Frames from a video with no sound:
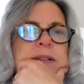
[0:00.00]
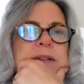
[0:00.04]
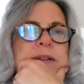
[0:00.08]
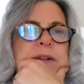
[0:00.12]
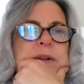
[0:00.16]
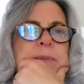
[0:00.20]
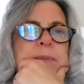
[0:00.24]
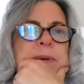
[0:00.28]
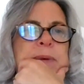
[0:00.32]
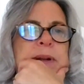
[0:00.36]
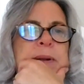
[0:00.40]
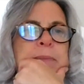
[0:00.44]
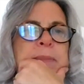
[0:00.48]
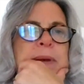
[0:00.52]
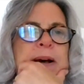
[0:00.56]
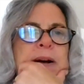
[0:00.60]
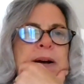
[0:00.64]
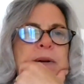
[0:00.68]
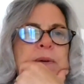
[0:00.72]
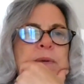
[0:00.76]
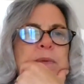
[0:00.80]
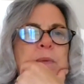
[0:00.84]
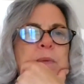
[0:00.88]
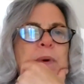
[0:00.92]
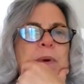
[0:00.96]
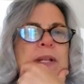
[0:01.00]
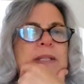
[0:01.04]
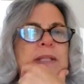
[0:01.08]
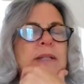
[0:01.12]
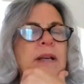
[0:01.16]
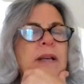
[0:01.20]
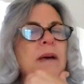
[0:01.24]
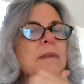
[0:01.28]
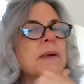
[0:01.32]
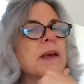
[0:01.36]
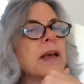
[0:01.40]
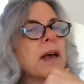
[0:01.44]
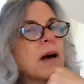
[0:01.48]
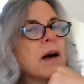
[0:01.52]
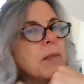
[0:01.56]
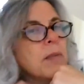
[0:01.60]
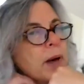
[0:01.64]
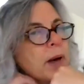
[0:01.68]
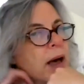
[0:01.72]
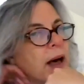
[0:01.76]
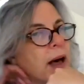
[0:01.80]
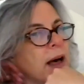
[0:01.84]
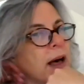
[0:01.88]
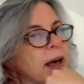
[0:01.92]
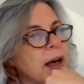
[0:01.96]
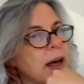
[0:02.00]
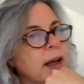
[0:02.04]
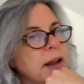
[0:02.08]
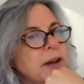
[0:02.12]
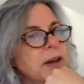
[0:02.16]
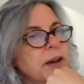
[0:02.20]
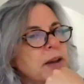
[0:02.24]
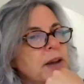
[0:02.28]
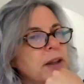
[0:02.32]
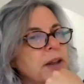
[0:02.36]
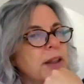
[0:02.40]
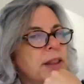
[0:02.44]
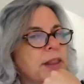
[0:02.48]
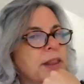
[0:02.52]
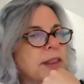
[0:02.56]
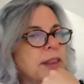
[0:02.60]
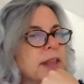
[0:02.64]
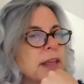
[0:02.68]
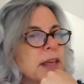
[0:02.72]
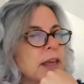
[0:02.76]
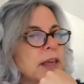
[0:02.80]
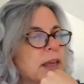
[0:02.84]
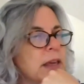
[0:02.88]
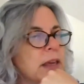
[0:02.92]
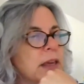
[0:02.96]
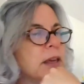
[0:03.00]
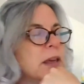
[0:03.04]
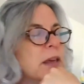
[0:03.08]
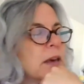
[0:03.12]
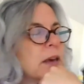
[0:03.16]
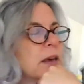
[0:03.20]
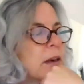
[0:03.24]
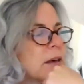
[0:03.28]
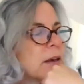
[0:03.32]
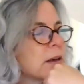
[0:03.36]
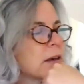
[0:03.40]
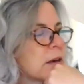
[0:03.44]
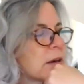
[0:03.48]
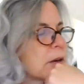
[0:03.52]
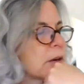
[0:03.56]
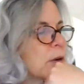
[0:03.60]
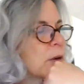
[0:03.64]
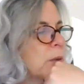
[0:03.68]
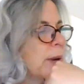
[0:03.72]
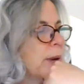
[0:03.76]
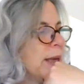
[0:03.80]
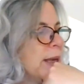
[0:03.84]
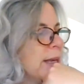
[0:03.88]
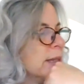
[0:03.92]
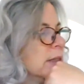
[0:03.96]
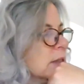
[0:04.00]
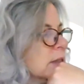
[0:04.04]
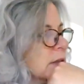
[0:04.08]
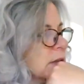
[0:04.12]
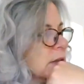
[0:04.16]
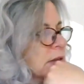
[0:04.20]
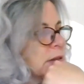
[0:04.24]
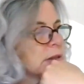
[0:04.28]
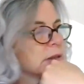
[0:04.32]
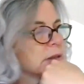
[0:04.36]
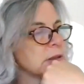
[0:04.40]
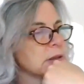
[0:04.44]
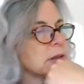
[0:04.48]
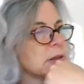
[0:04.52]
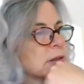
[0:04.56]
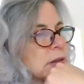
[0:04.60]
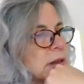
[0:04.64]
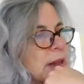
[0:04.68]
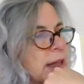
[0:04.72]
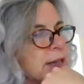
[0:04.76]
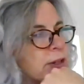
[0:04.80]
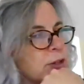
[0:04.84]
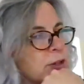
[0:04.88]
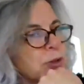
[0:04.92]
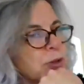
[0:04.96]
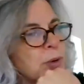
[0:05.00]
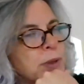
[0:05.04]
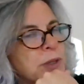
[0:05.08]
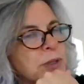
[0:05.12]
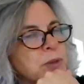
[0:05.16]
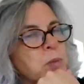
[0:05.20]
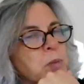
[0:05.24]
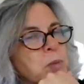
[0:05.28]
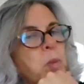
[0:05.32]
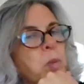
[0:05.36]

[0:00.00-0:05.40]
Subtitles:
a little bit about what's coming up on the quiz, lecture quiz